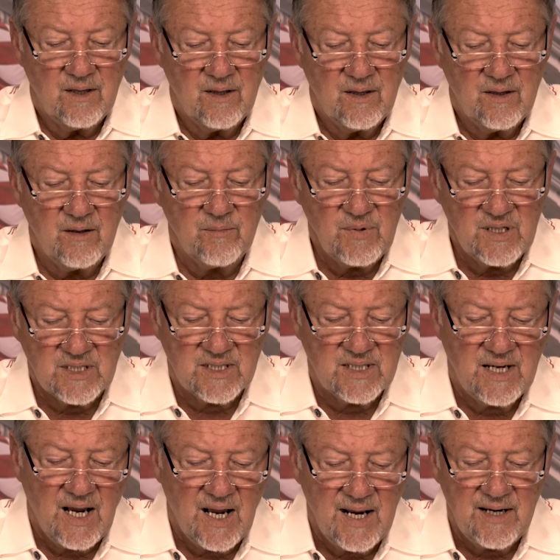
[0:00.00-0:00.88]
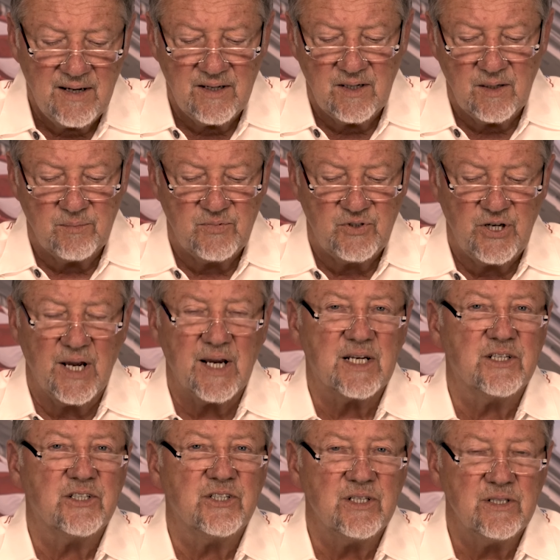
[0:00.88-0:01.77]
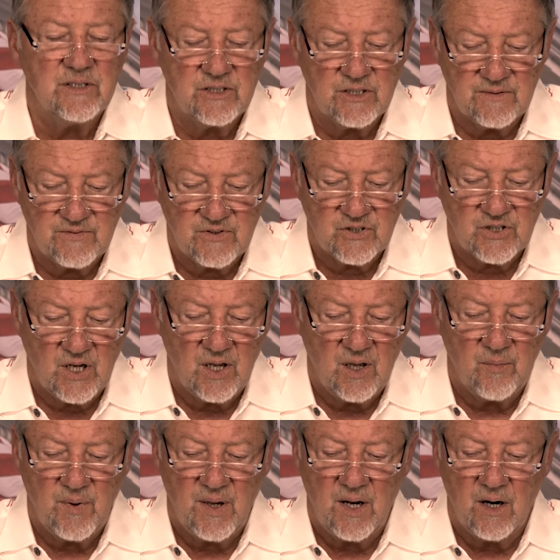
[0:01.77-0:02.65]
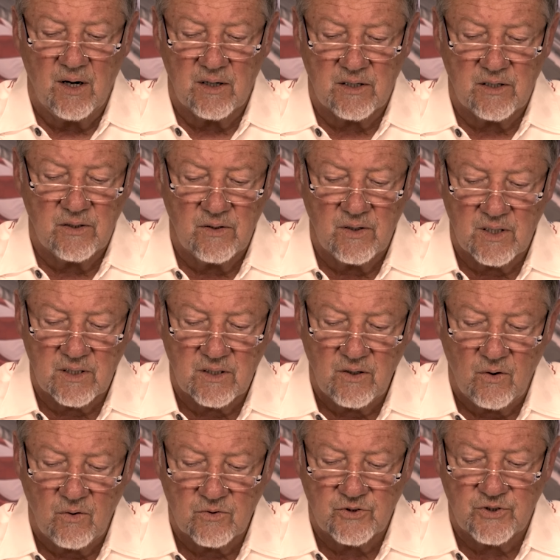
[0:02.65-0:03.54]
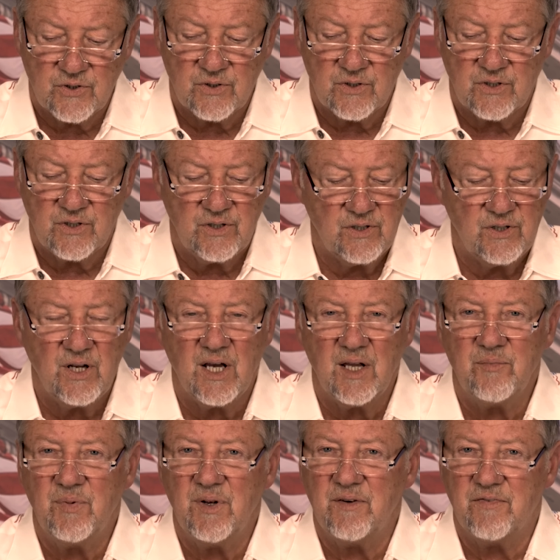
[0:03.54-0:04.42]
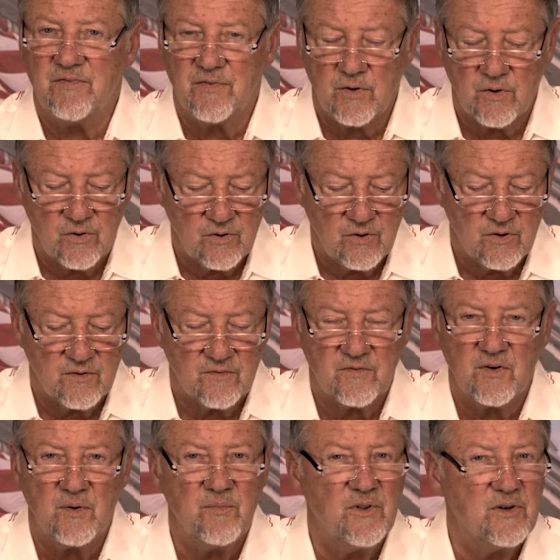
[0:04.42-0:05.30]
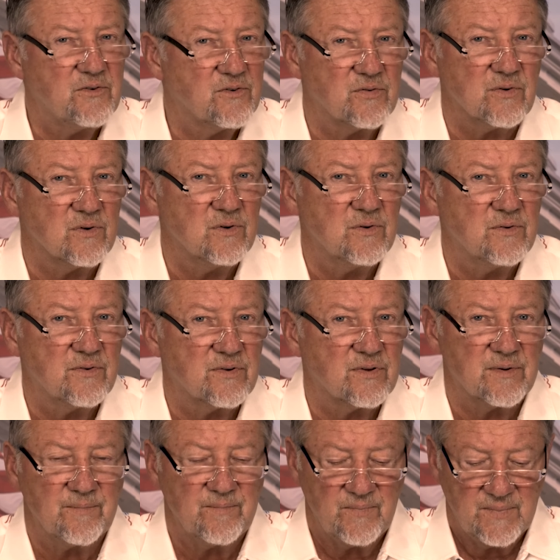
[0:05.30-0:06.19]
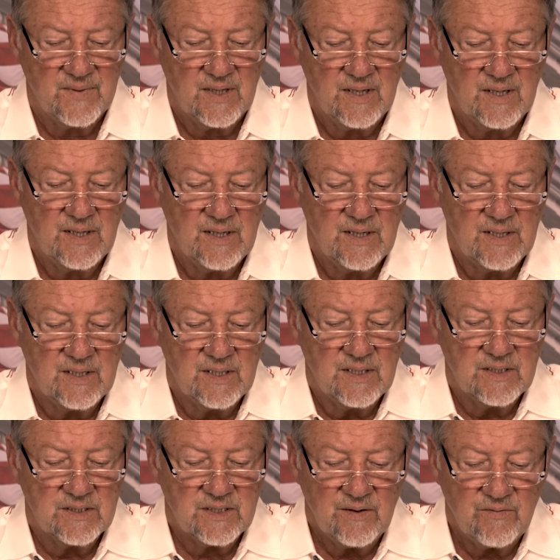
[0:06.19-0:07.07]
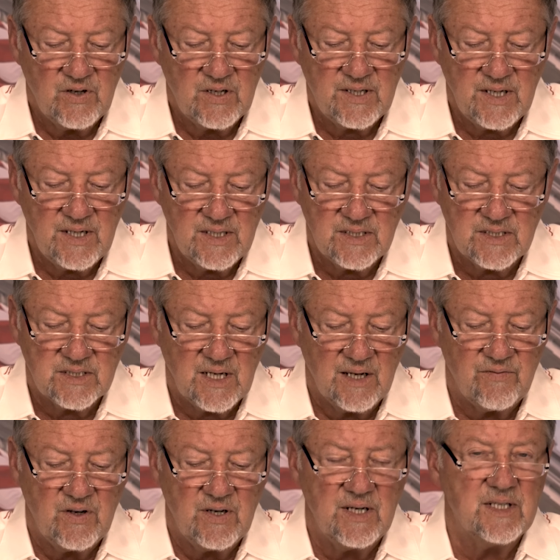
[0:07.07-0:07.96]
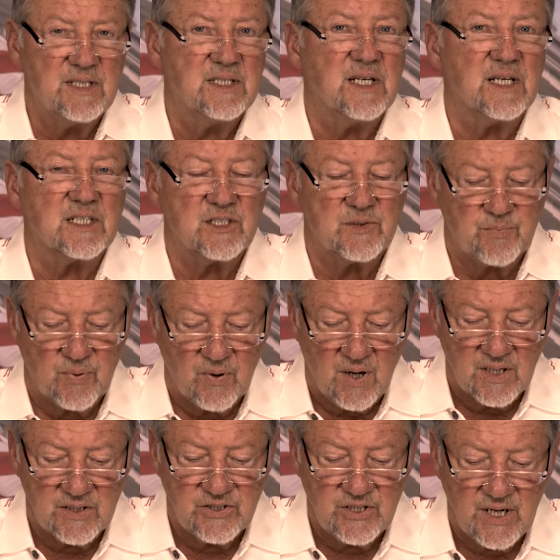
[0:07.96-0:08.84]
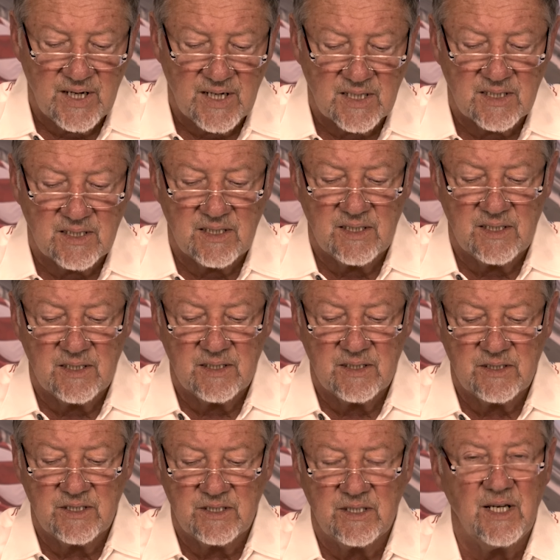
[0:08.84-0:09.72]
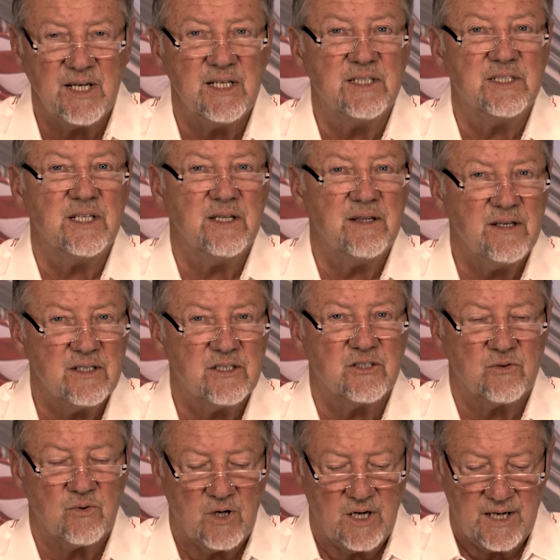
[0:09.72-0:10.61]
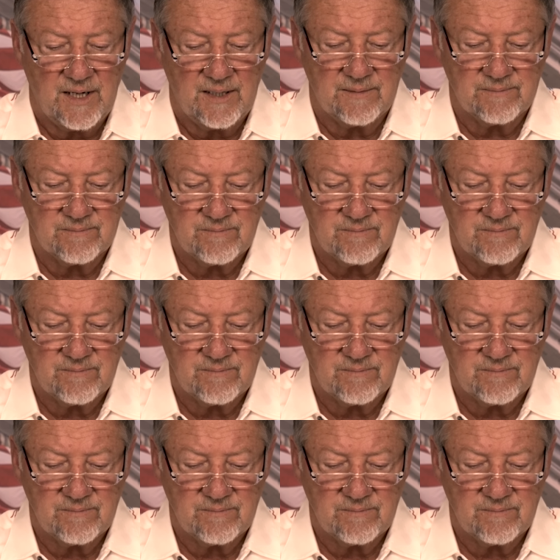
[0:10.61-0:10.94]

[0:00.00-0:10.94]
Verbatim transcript: The misguided objections of some in our current culture could not be further from the truth. 1776 Project states it this way